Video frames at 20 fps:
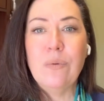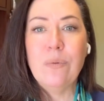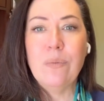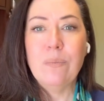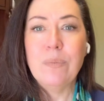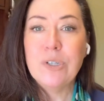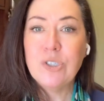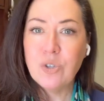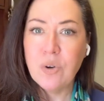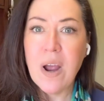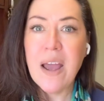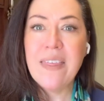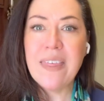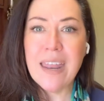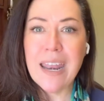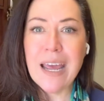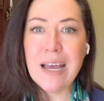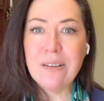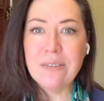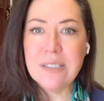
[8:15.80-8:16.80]
But try
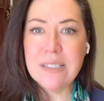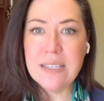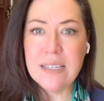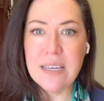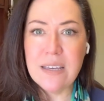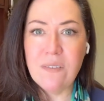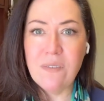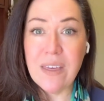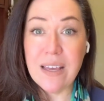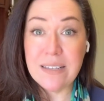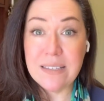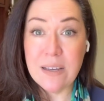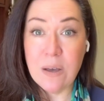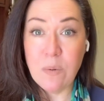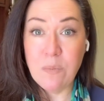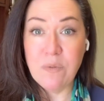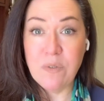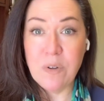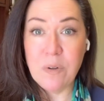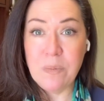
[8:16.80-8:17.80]
that out and see if that's
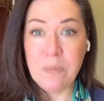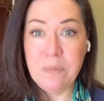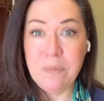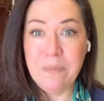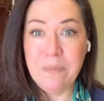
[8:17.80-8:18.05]
helpful.